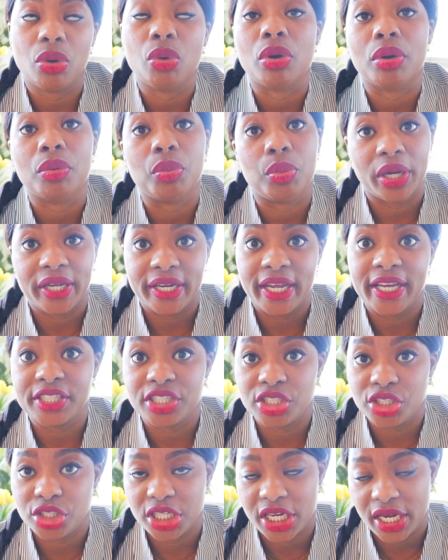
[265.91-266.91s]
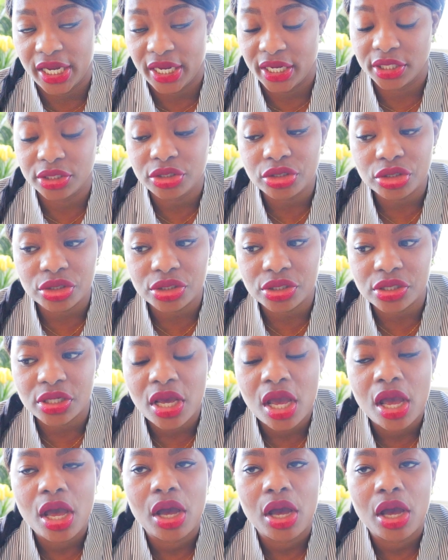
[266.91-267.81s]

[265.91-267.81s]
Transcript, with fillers: or what has changed